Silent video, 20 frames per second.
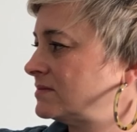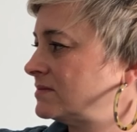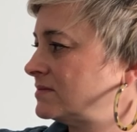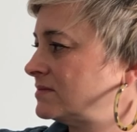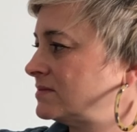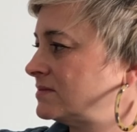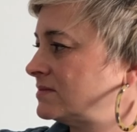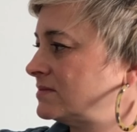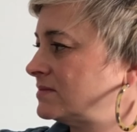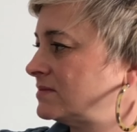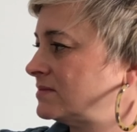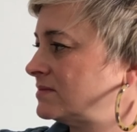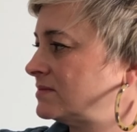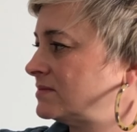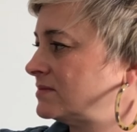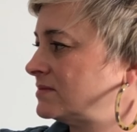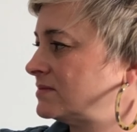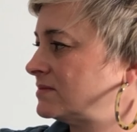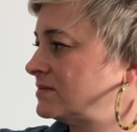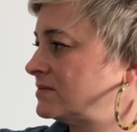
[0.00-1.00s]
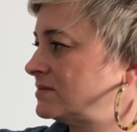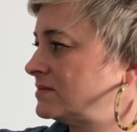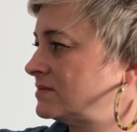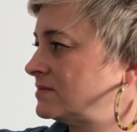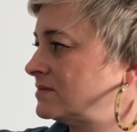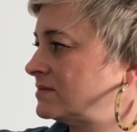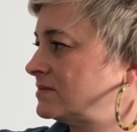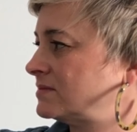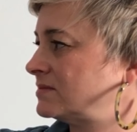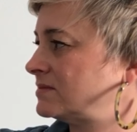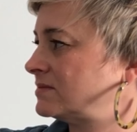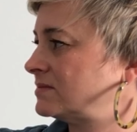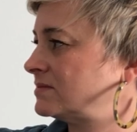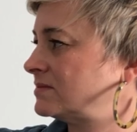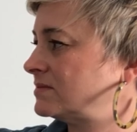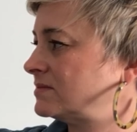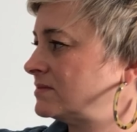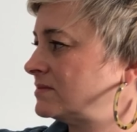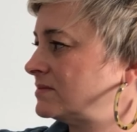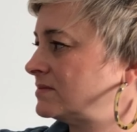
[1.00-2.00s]

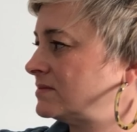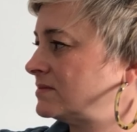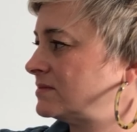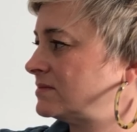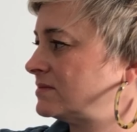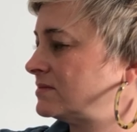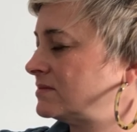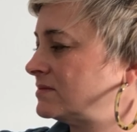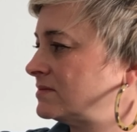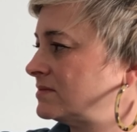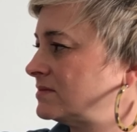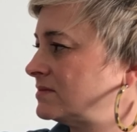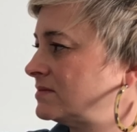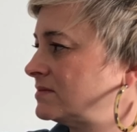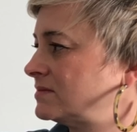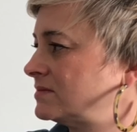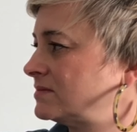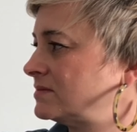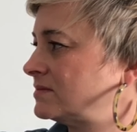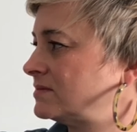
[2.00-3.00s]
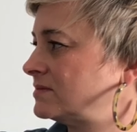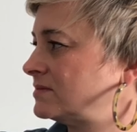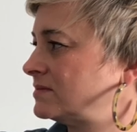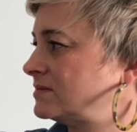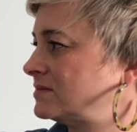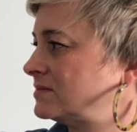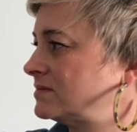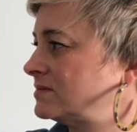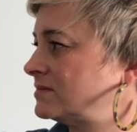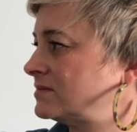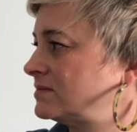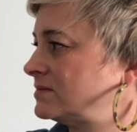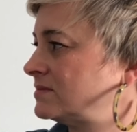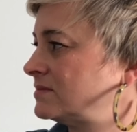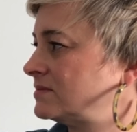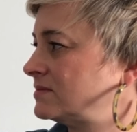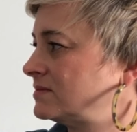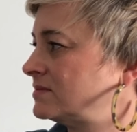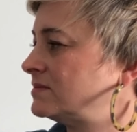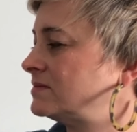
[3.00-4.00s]

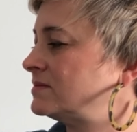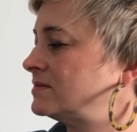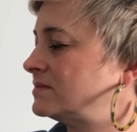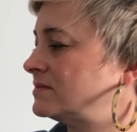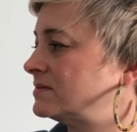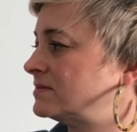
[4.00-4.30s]
[no speech]